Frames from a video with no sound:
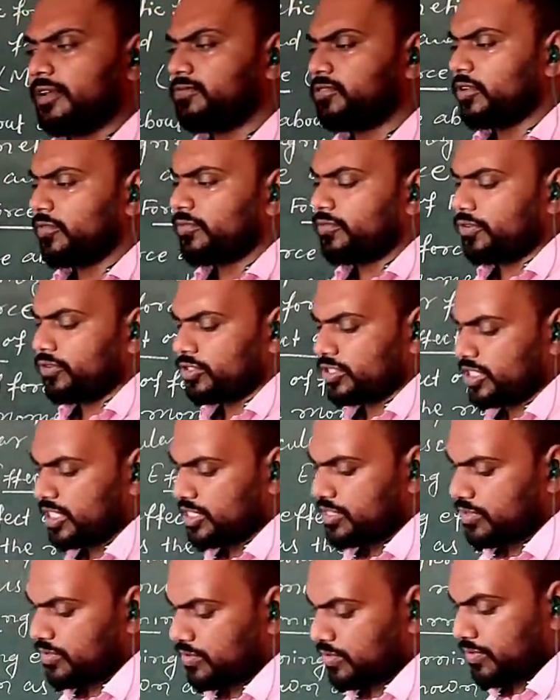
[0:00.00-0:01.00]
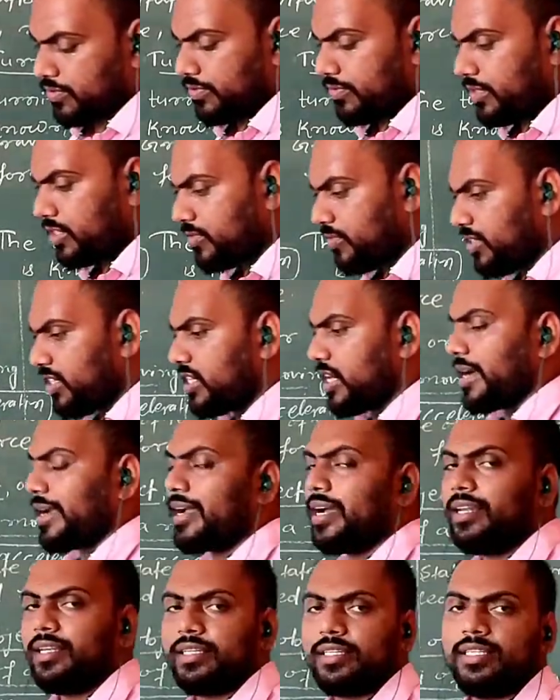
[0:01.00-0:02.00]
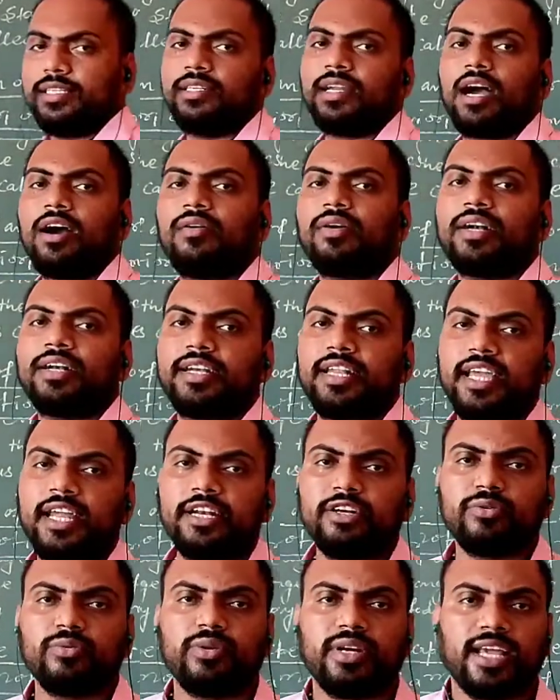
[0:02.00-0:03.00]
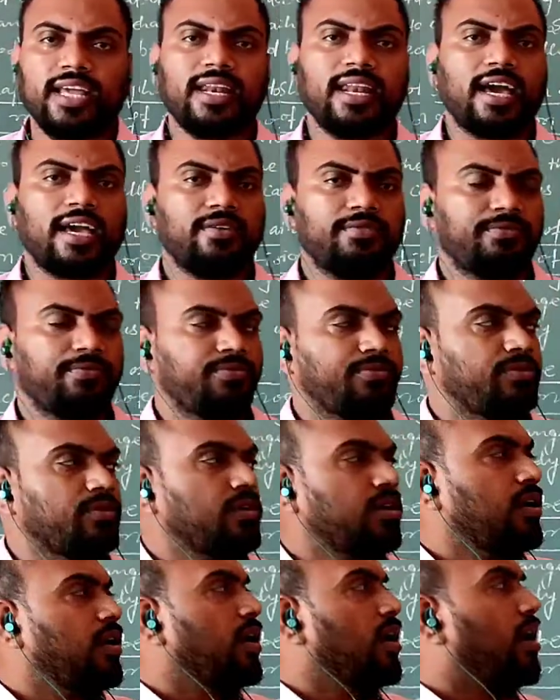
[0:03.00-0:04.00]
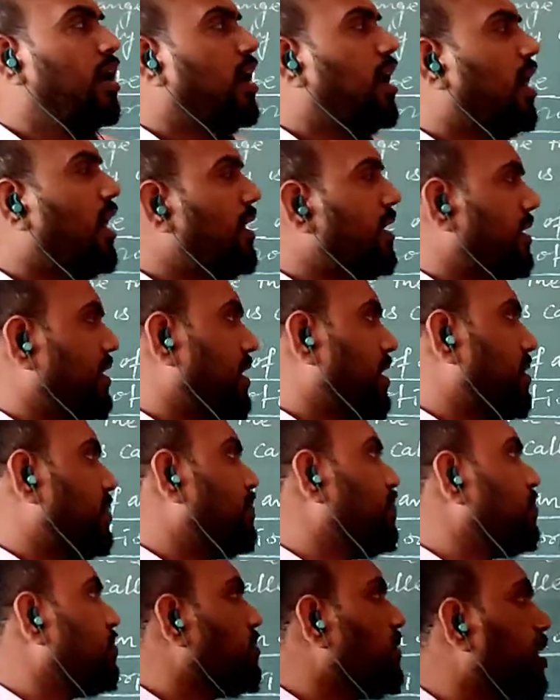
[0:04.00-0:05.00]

types of forces which we tackle in our day-to-day life are here.